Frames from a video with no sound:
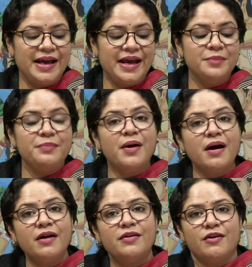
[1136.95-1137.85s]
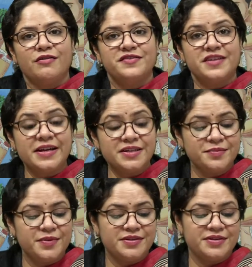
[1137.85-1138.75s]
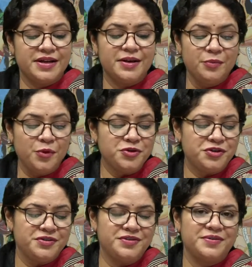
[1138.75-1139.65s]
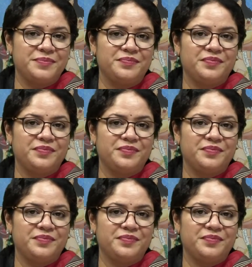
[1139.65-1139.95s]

and power of sentiments and emotions,